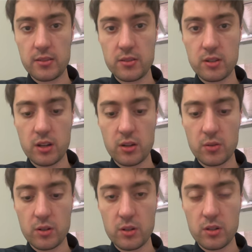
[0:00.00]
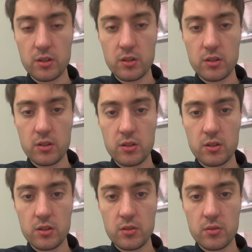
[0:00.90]
So,
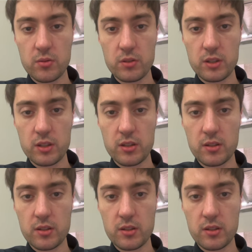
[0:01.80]
what was it?